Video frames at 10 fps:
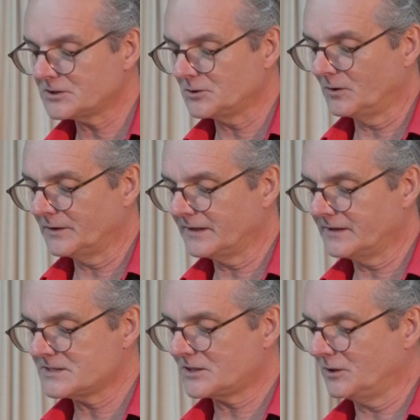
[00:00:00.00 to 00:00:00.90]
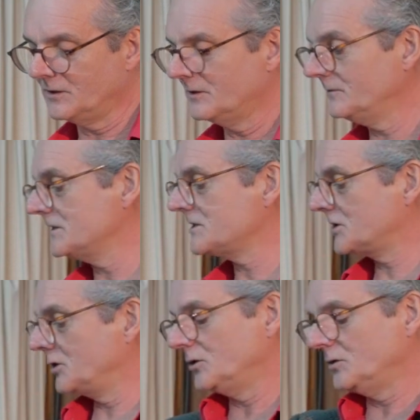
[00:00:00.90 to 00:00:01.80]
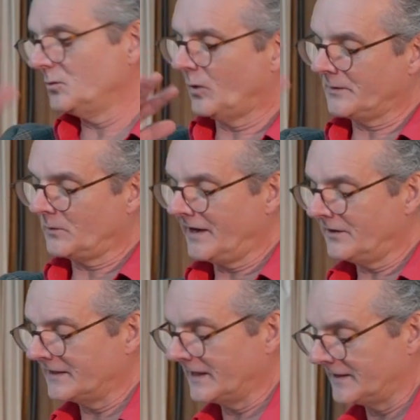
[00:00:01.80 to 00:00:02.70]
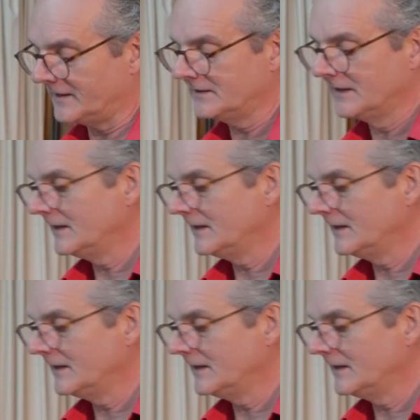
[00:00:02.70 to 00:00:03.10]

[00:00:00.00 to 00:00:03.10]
sure whether this curve is skewed one way or the other,